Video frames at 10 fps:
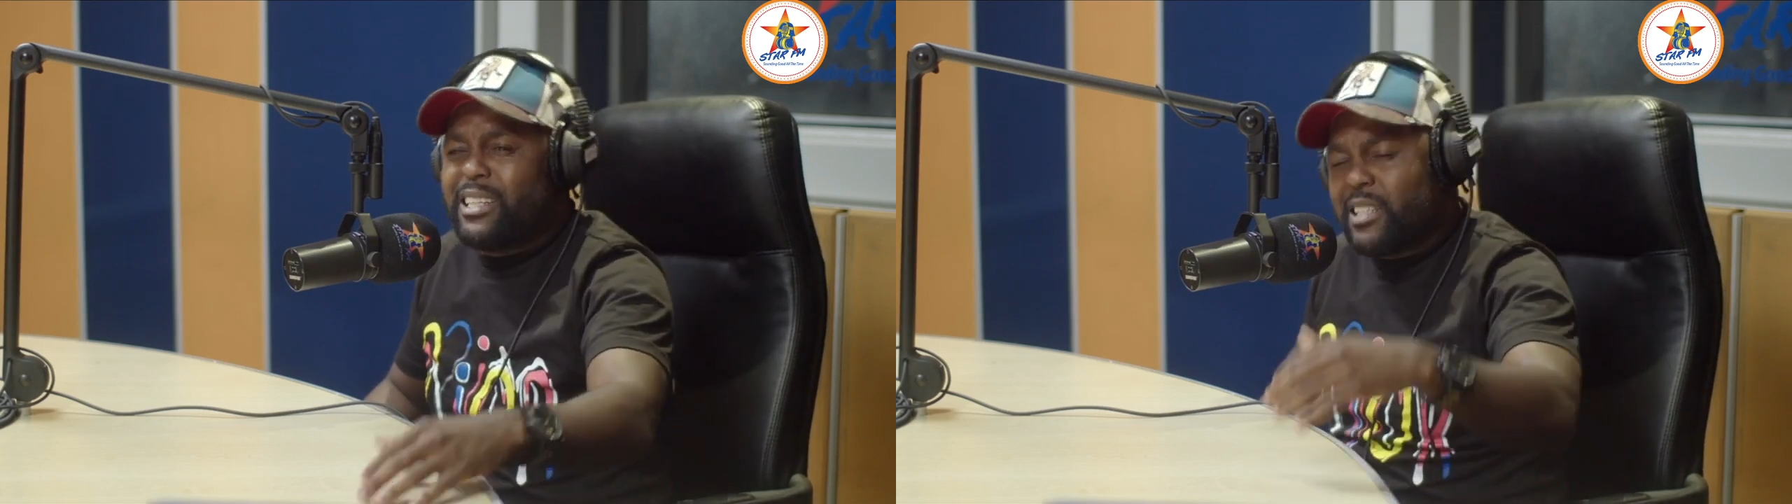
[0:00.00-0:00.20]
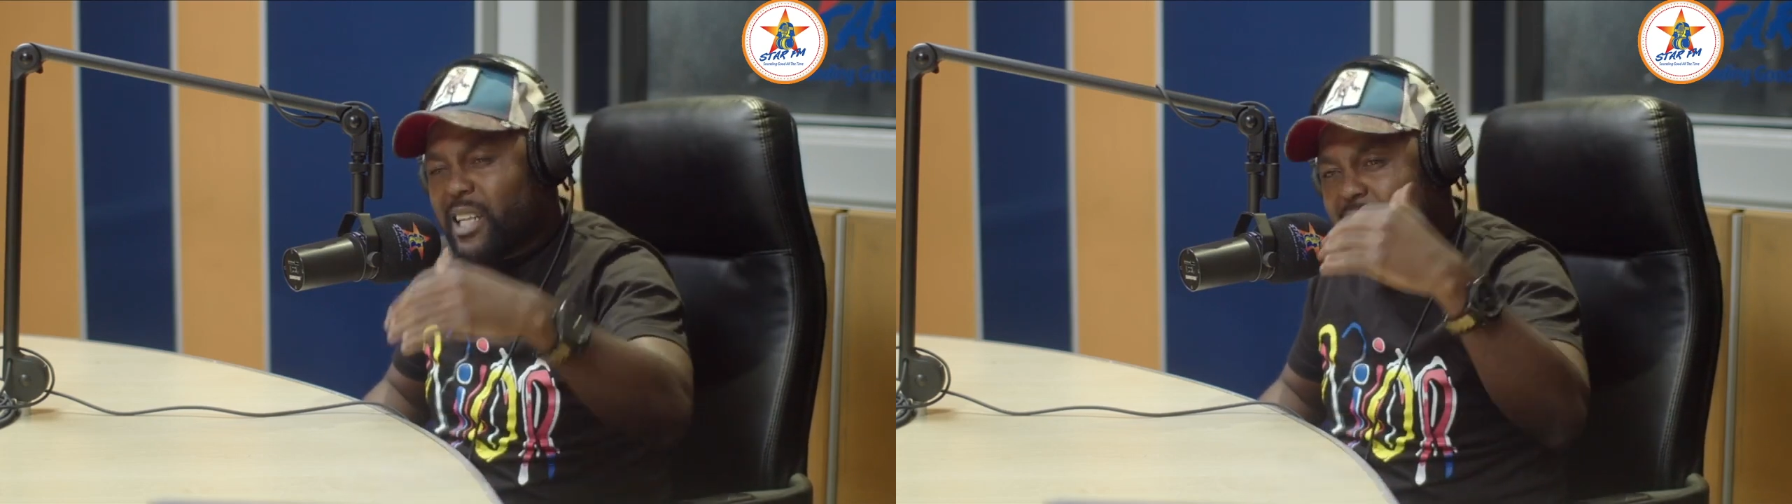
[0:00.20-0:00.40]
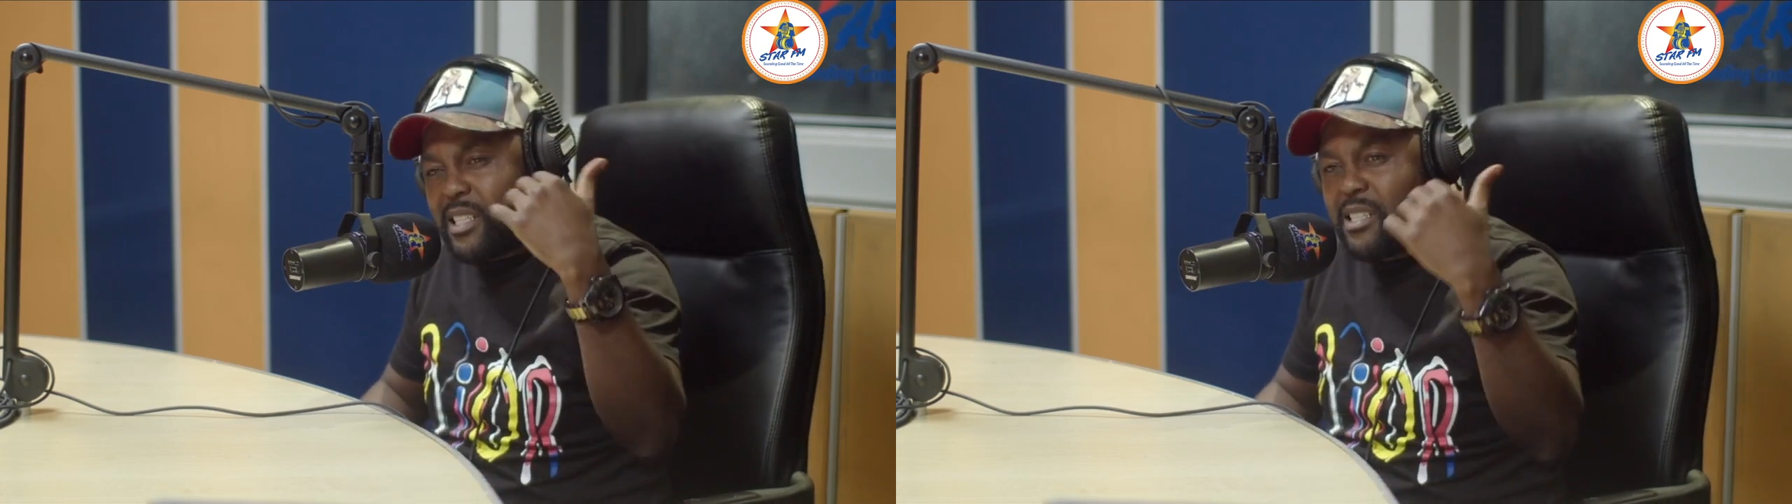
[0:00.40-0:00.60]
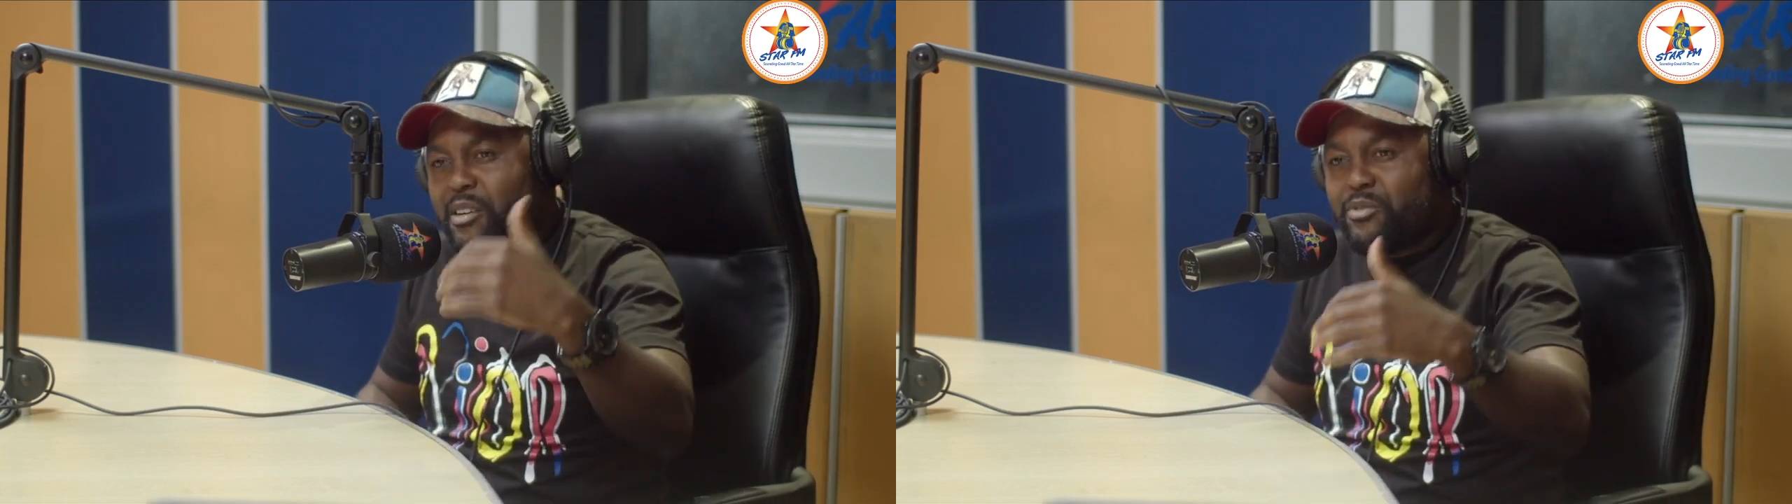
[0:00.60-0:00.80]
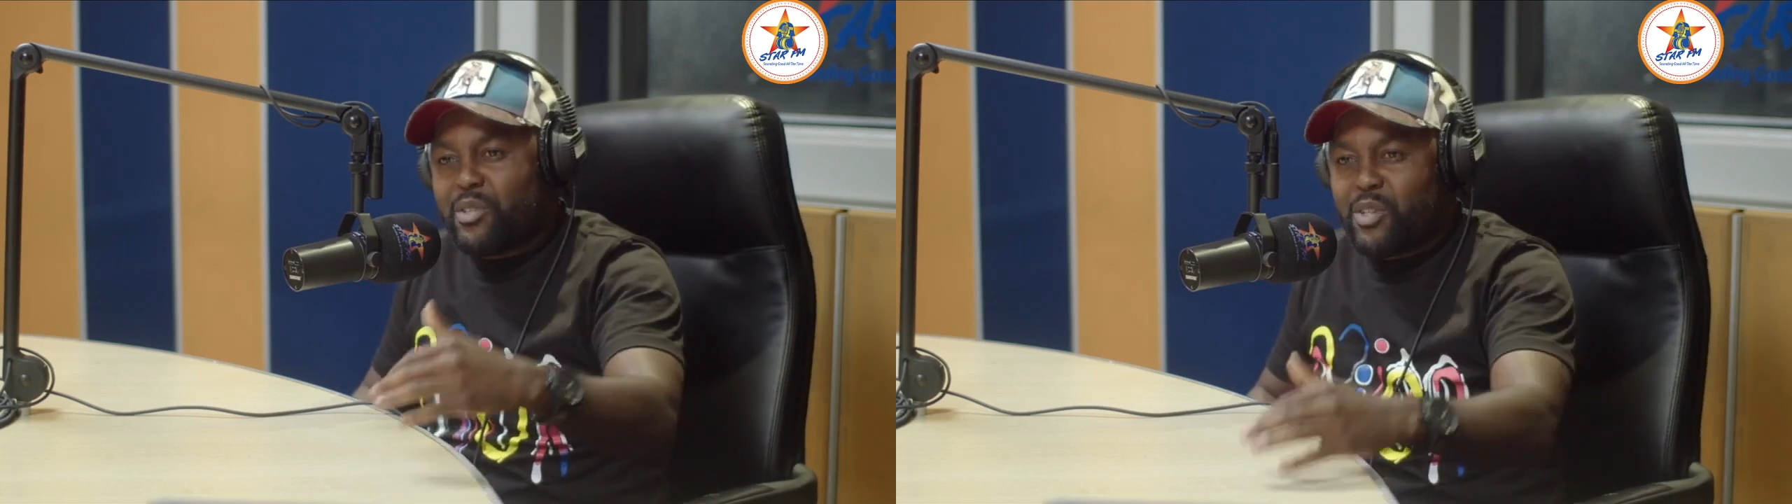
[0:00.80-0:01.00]
and other
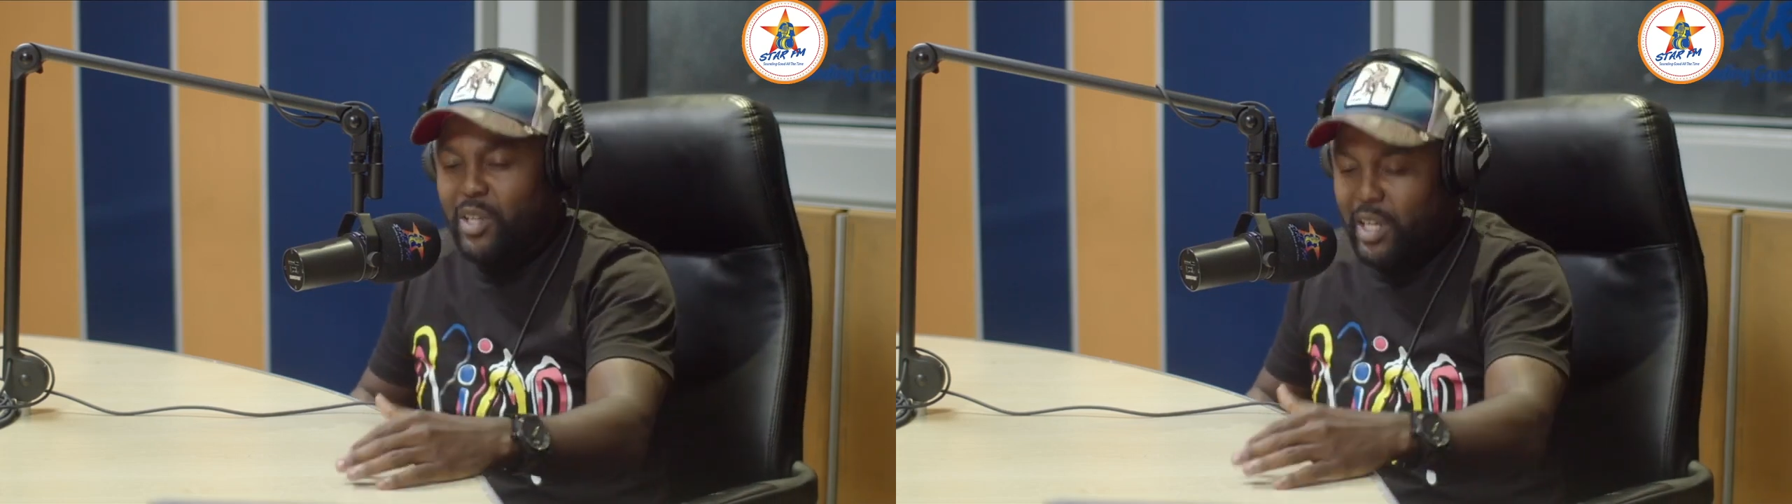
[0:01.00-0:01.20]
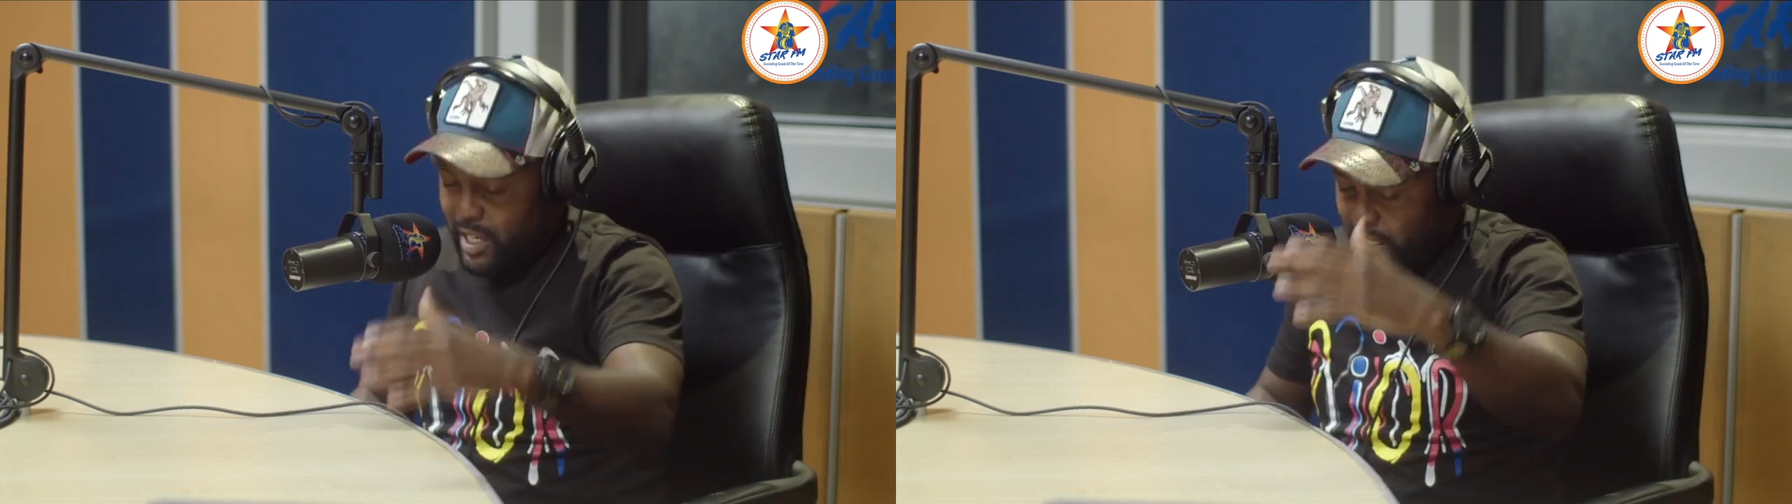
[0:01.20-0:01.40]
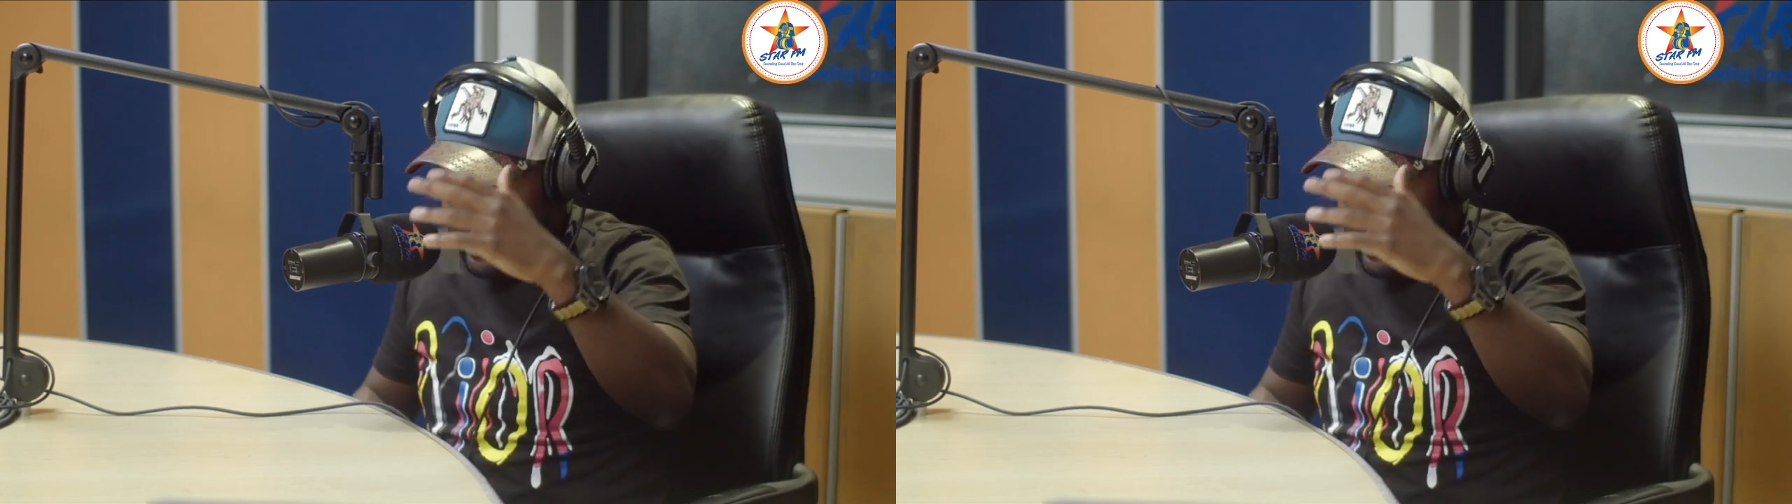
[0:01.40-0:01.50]
stuff, you know. Mm-hmm.